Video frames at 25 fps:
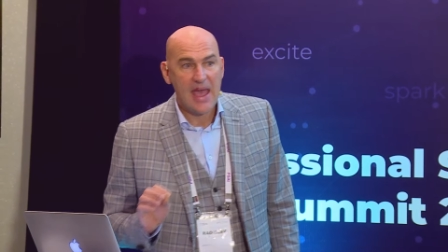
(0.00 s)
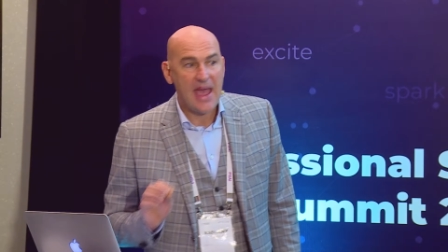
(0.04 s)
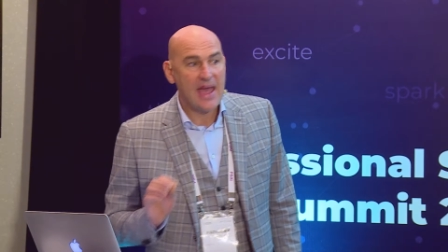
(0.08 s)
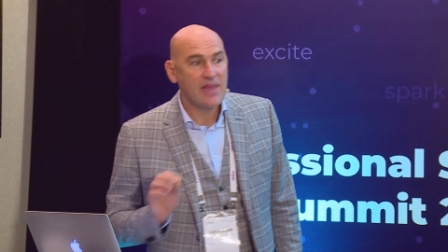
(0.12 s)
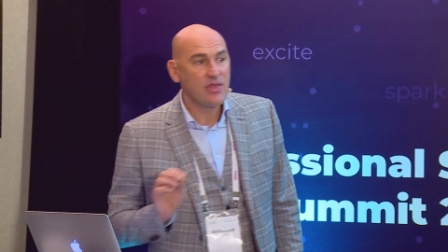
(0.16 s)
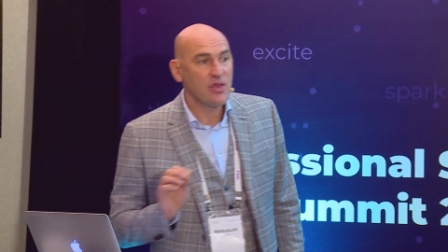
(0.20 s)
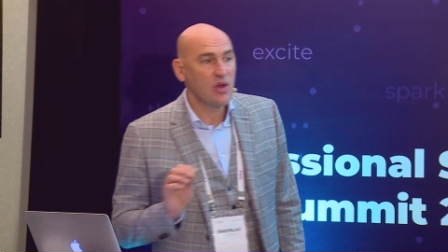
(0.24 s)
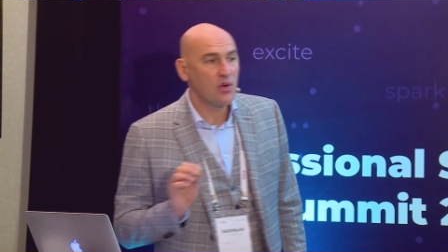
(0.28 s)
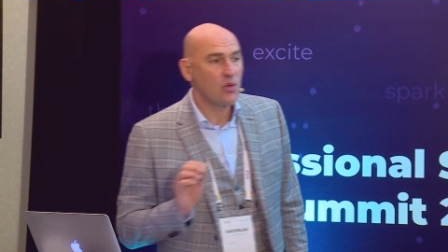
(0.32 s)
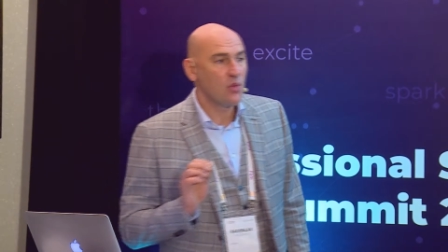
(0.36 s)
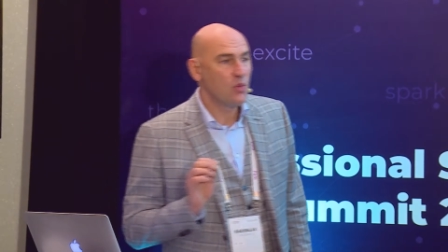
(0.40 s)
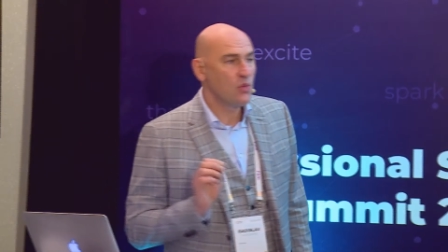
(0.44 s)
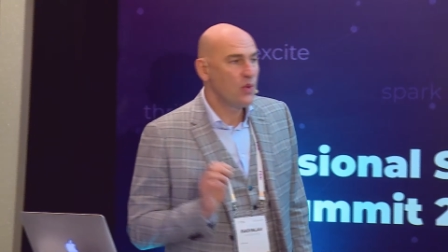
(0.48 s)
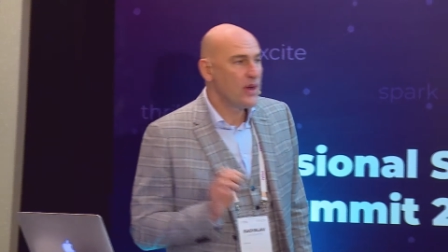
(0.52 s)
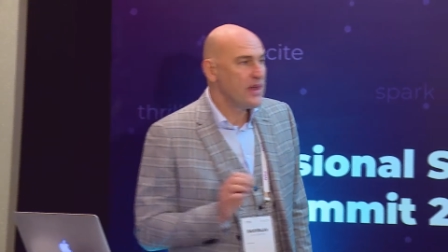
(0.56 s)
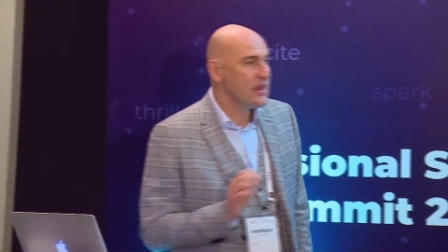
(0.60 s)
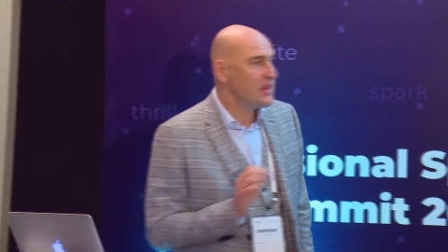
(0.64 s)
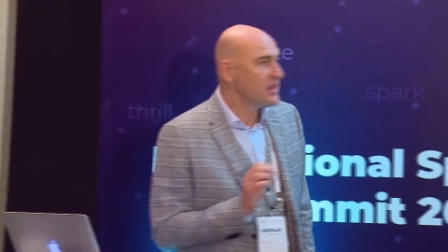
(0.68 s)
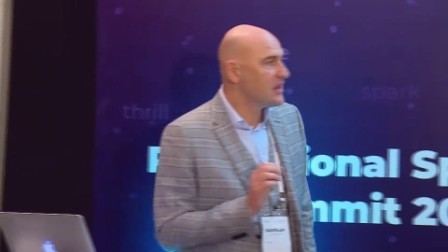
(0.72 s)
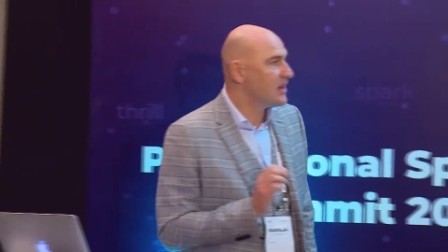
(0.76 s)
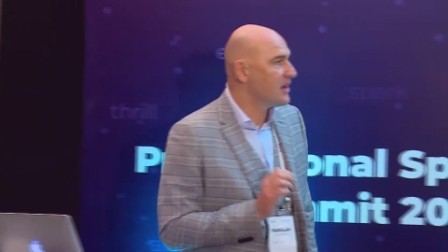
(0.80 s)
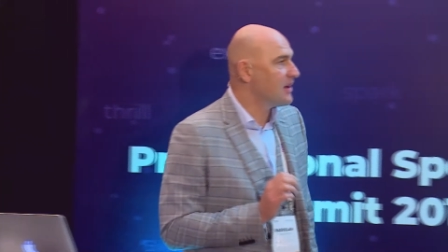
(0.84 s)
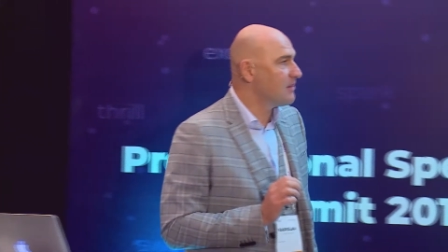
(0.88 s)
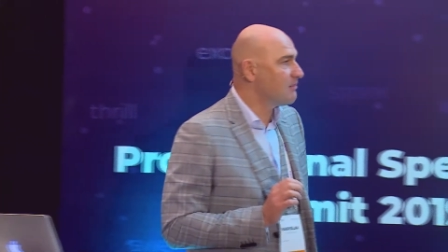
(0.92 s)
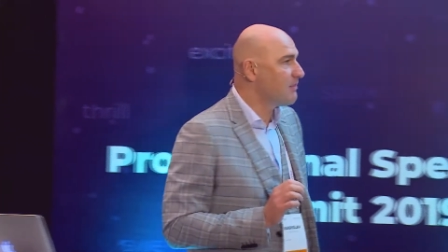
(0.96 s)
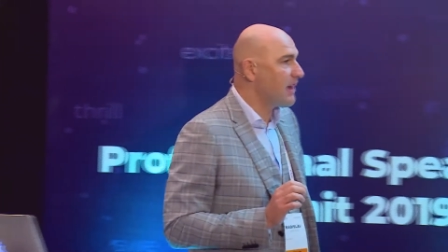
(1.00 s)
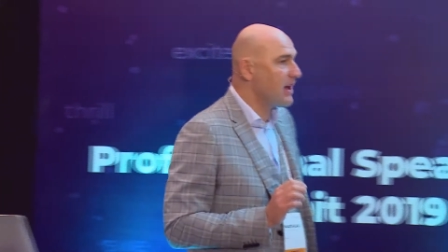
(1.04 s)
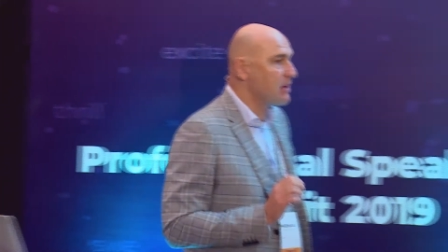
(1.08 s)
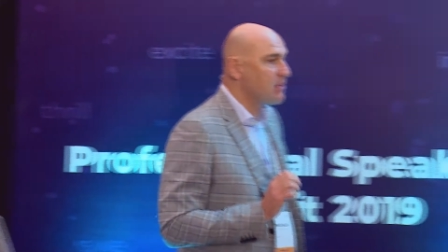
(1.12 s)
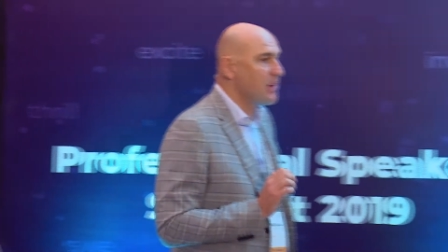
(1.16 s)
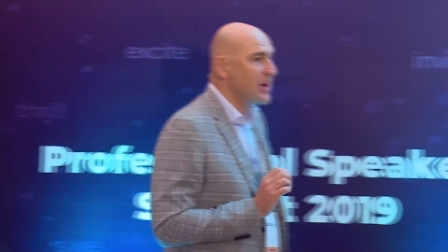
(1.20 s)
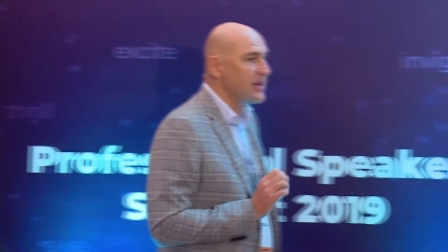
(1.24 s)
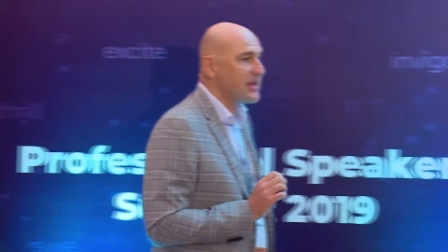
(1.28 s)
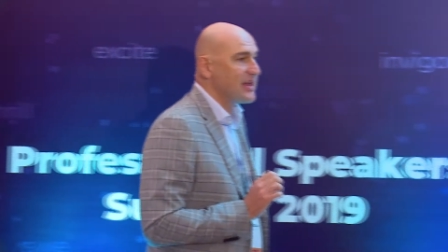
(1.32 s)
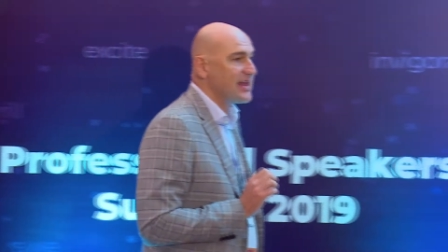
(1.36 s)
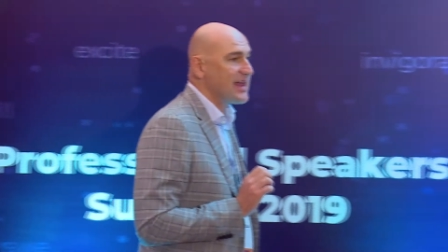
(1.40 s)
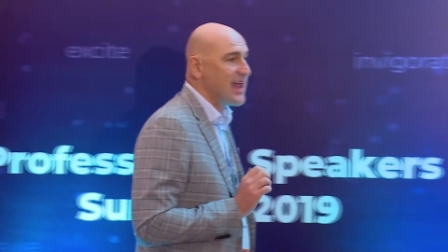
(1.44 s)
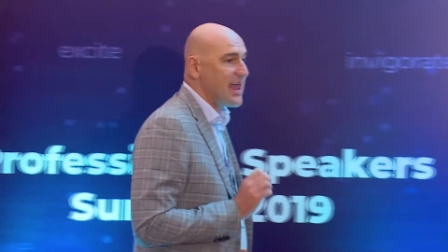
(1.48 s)
And when my
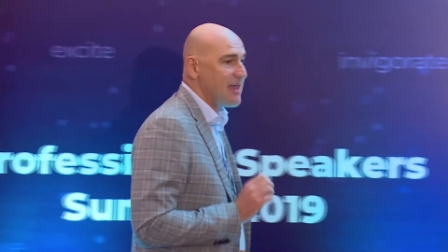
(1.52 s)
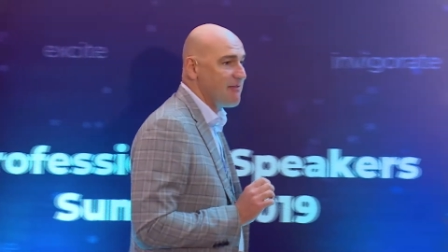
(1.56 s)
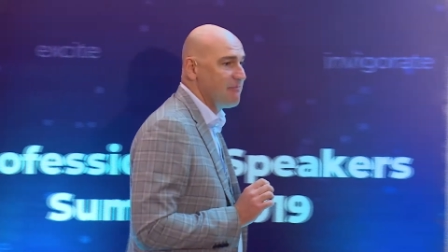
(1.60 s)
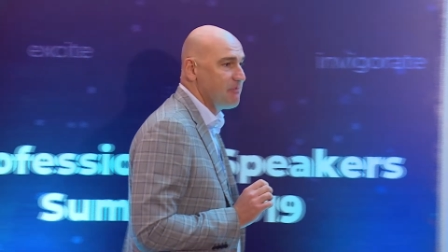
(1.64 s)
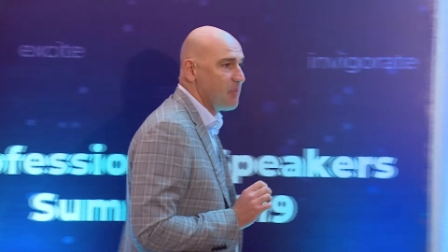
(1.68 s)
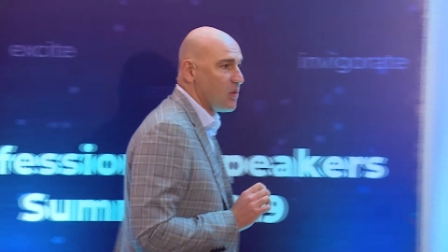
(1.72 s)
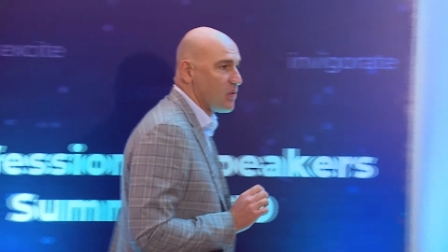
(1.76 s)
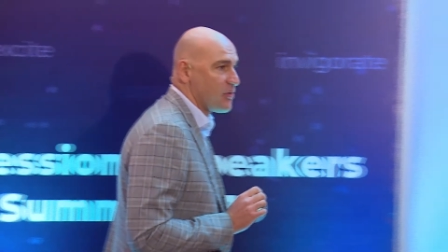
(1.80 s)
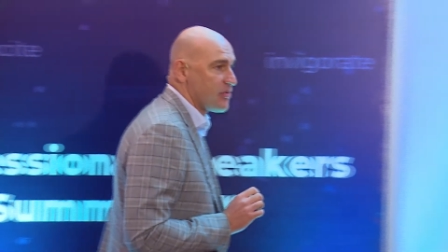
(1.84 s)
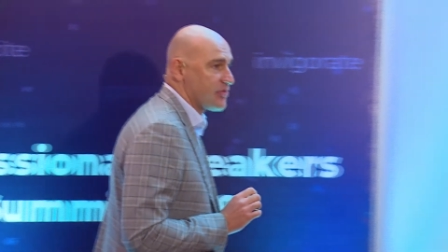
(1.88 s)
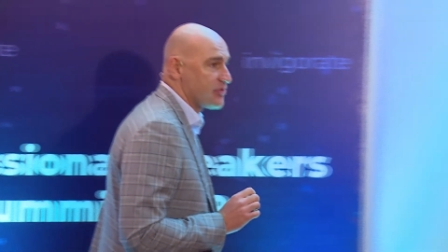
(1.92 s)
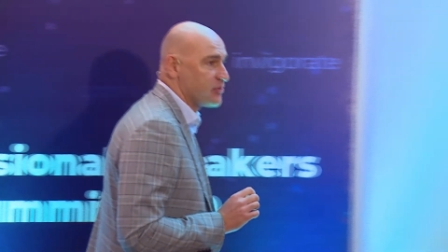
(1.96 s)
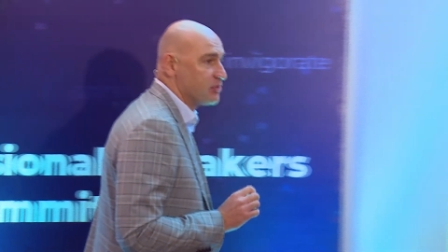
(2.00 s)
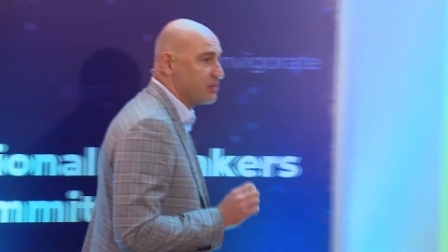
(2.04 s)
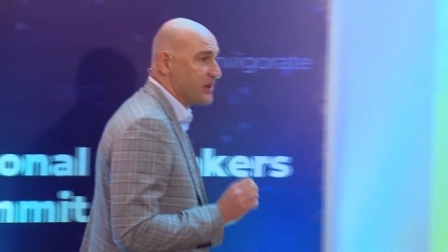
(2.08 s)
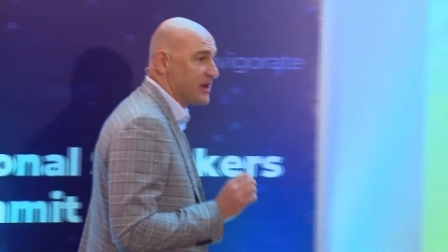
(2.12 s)
mother gave birth